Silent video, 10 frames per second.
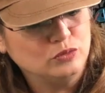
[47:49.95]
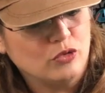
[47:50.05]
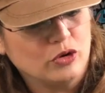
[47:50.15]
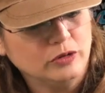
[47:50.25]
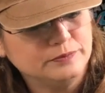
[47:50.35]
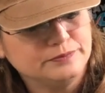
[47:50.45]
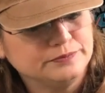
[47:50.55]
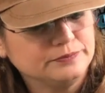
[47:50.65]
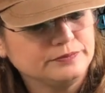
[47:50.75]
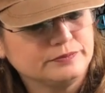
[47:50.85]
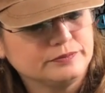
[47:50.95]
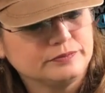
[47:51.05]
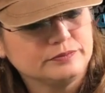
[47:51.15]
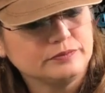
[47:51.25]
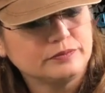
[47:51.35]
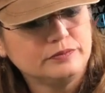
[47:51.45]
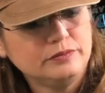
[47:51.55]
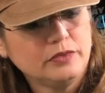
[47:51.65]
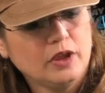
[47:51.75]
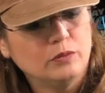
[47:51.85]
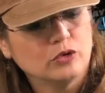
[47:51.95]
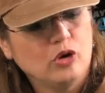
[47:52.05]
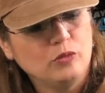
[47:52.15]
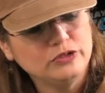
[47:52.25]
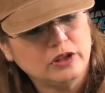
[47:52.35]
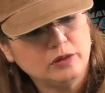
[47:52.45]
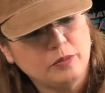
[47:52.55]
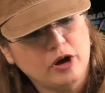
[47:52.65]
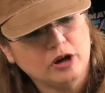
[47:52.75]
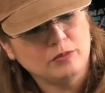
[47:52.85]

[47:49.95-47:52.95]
more. And we're almost at the bottom